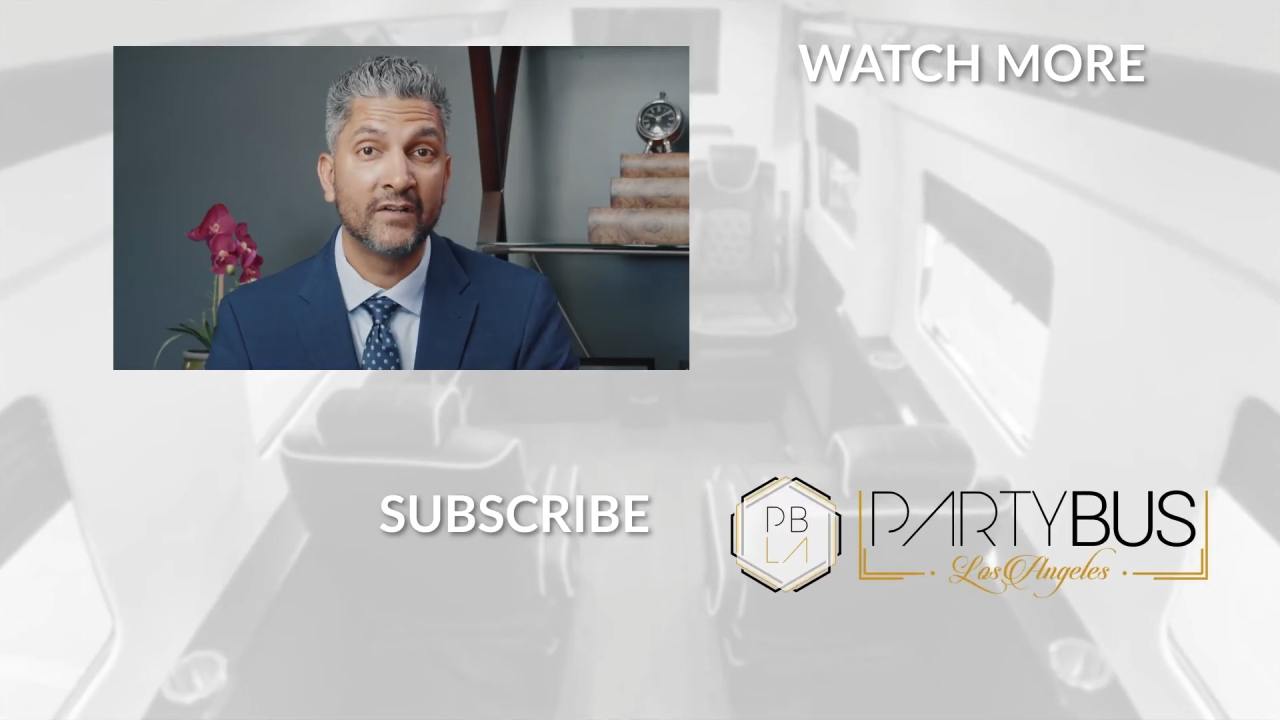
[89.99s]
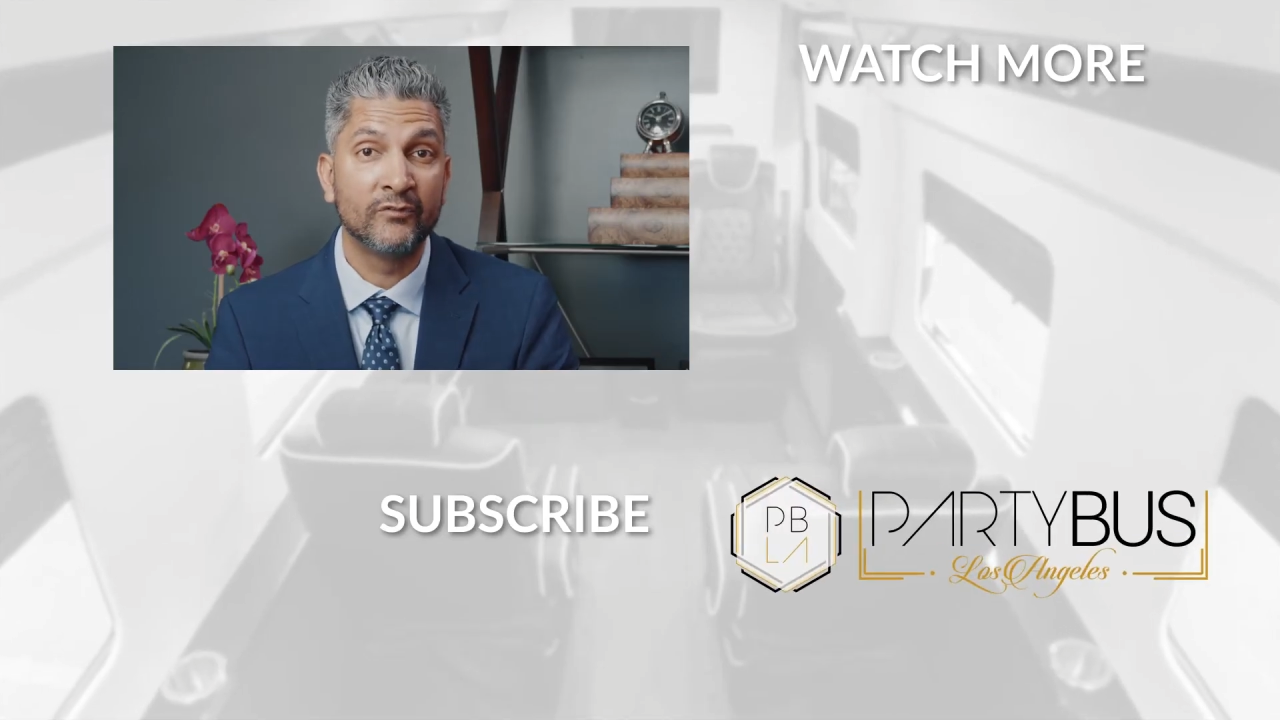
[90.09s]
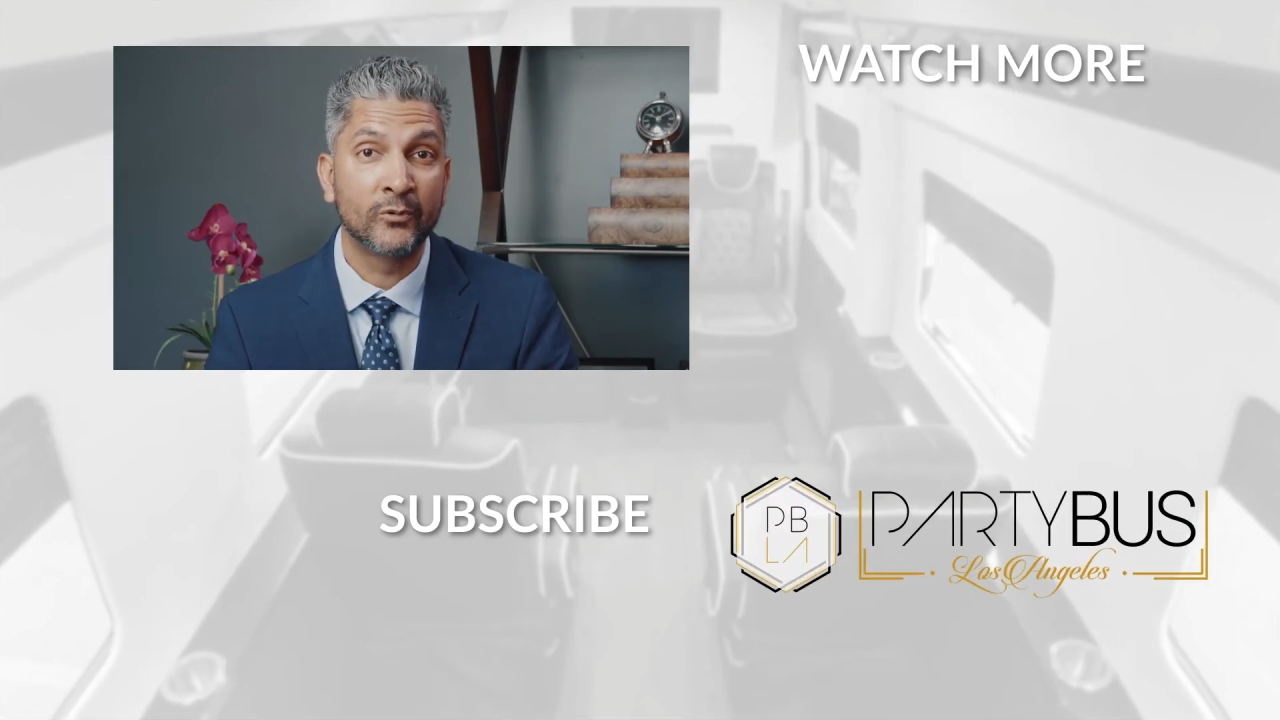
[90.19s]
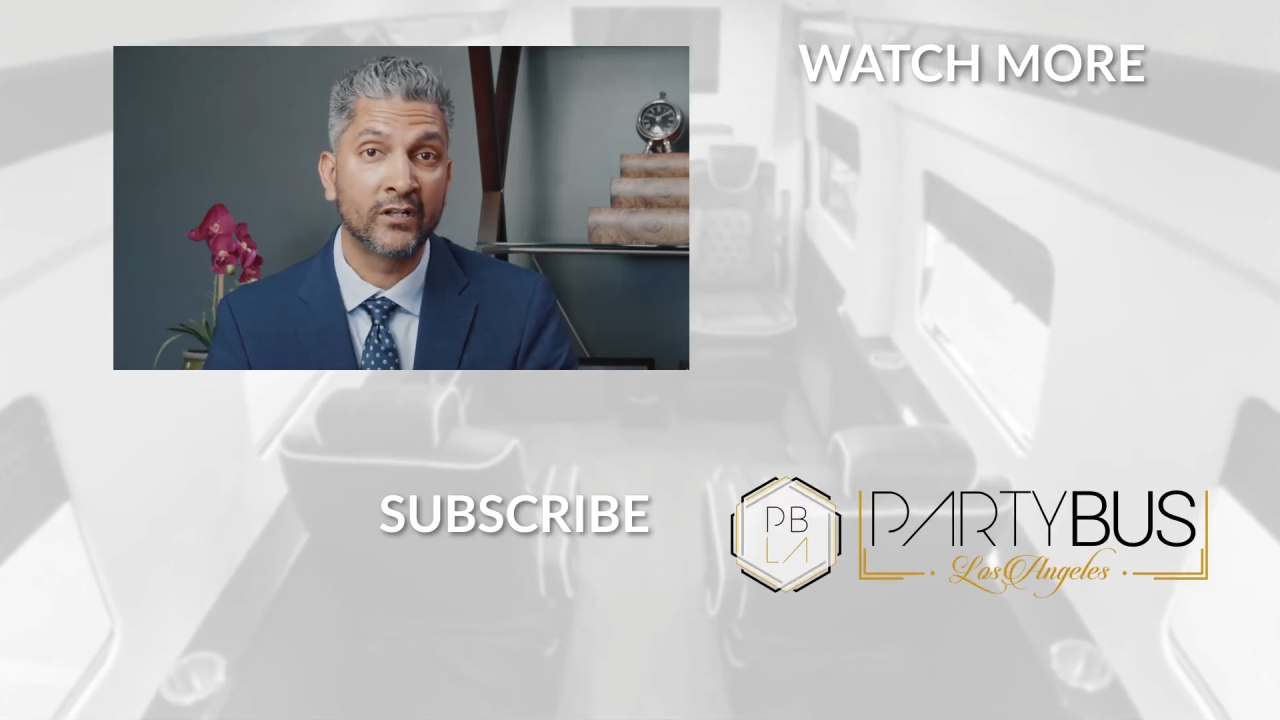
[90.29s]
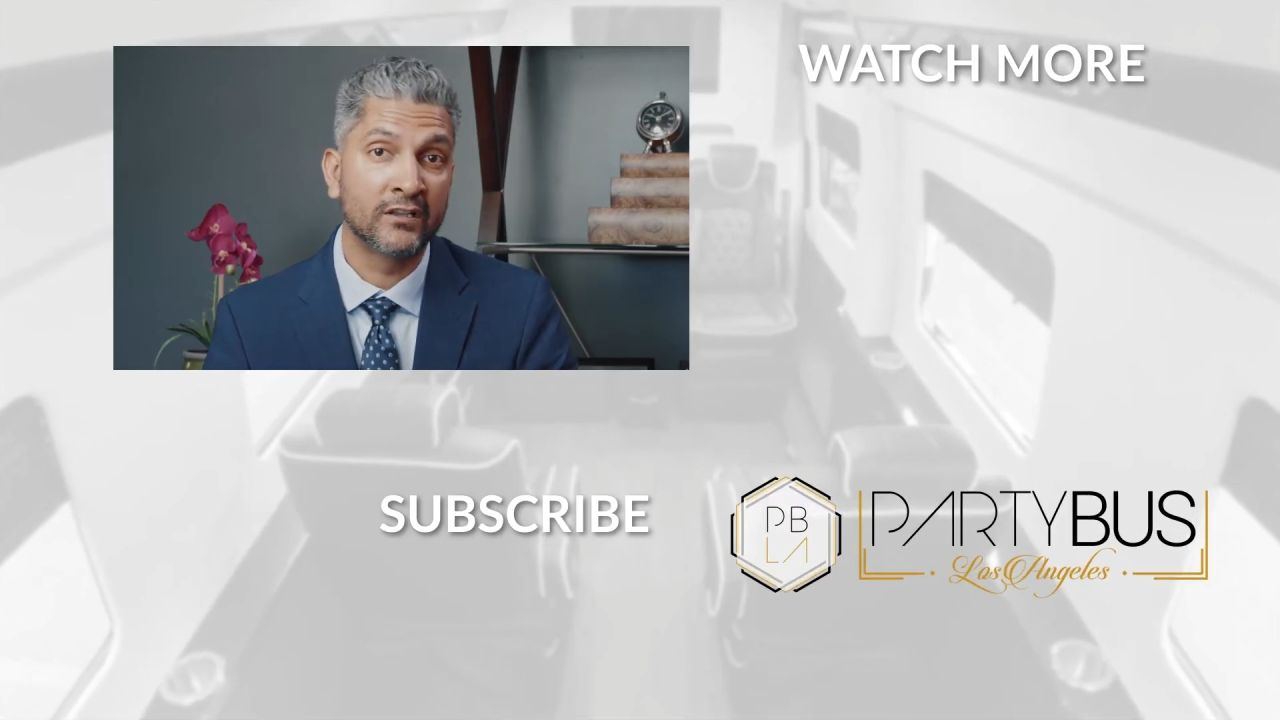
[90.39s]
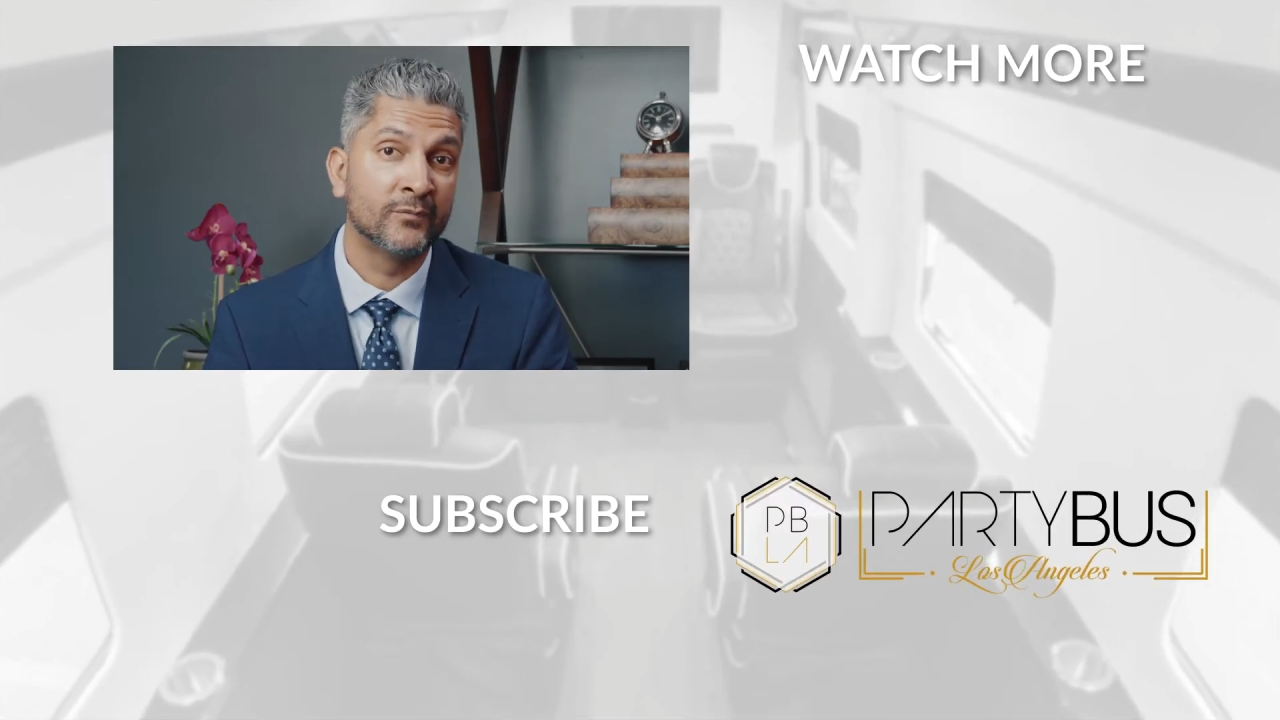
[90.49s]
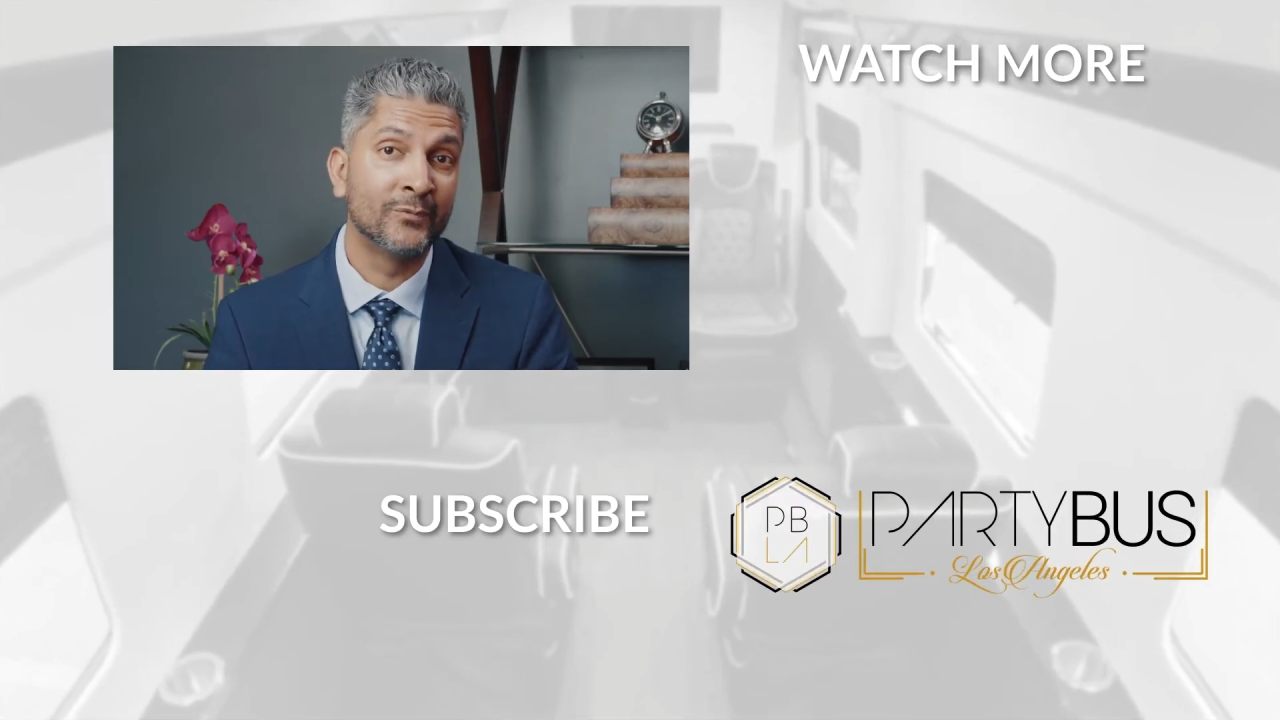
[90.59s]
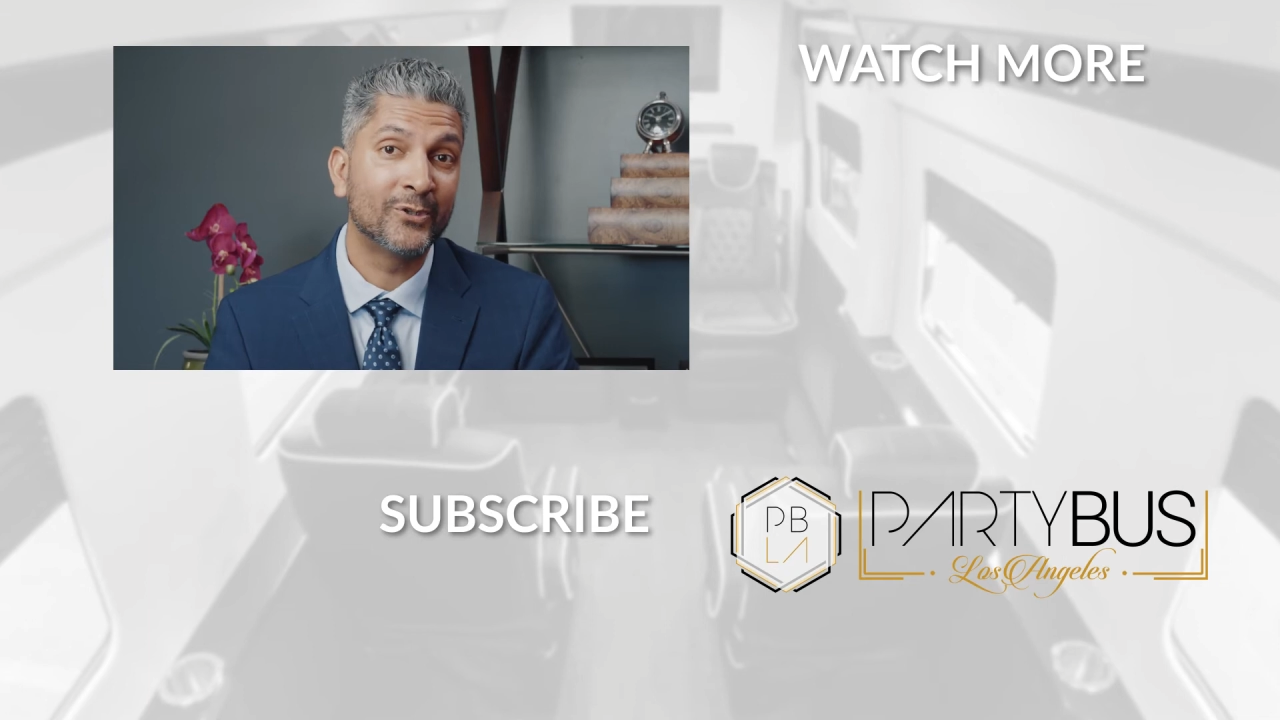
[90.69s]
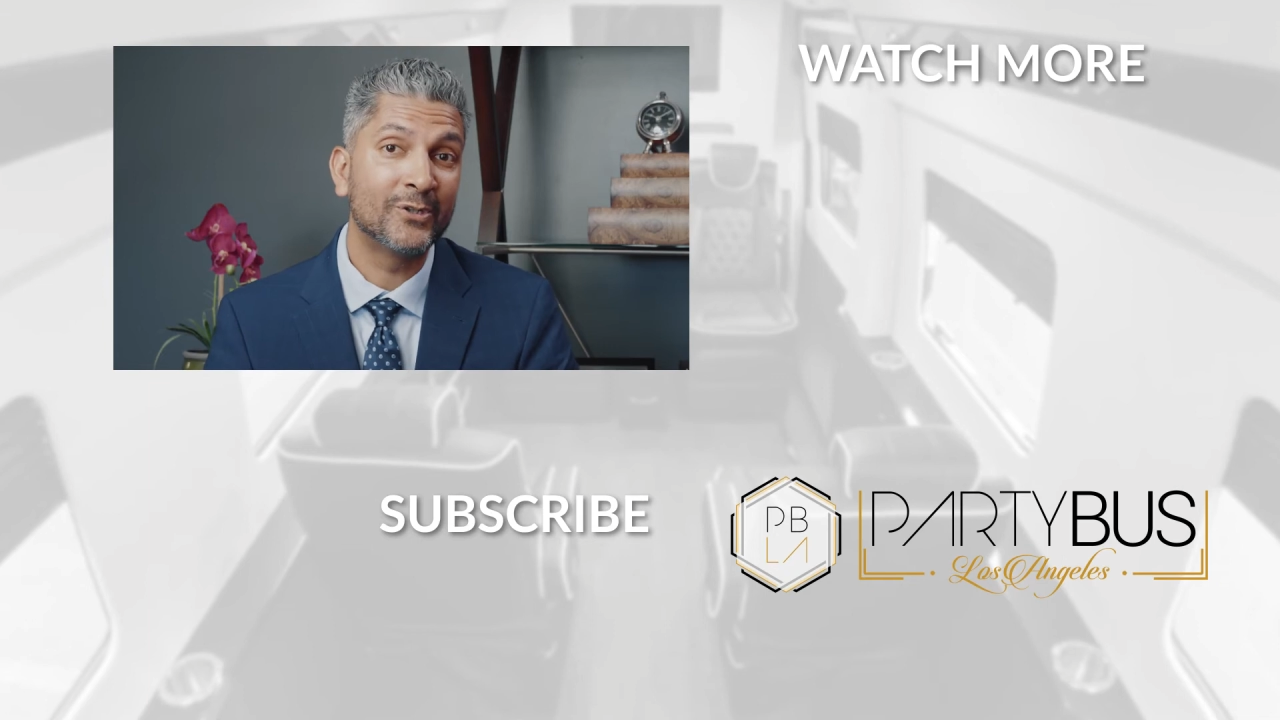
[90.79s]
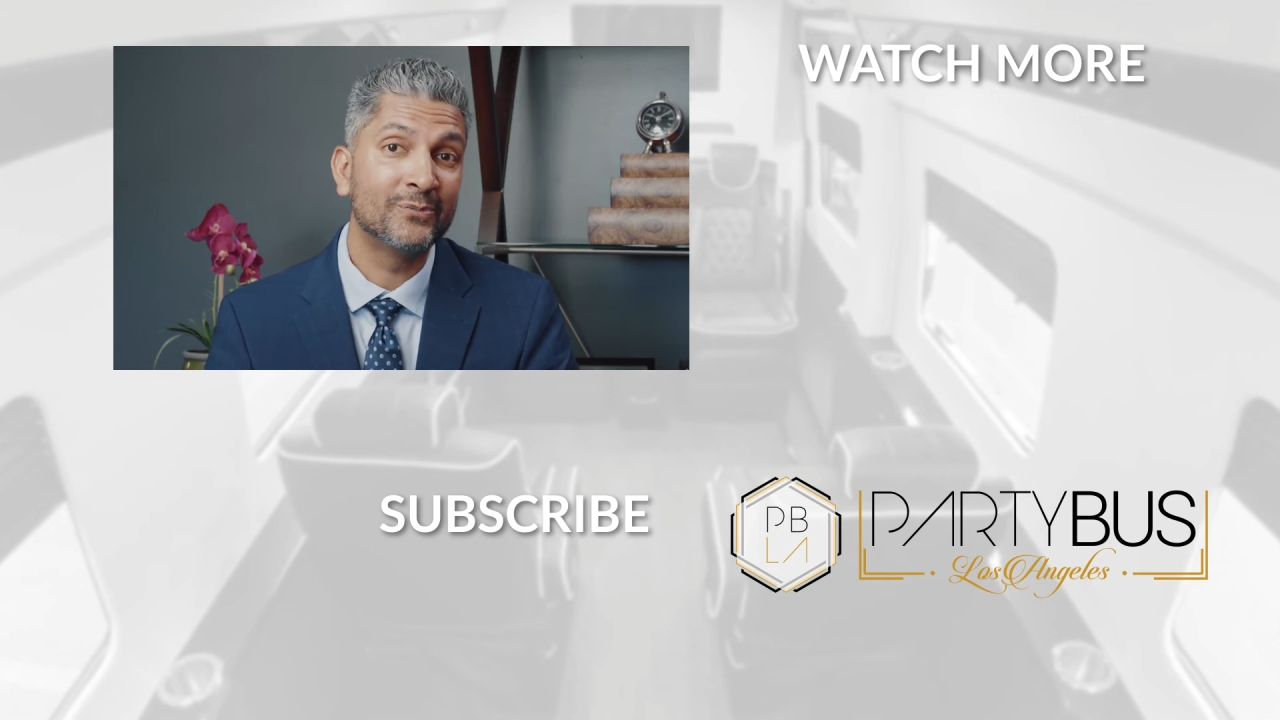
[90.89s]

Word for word: If you want to learn more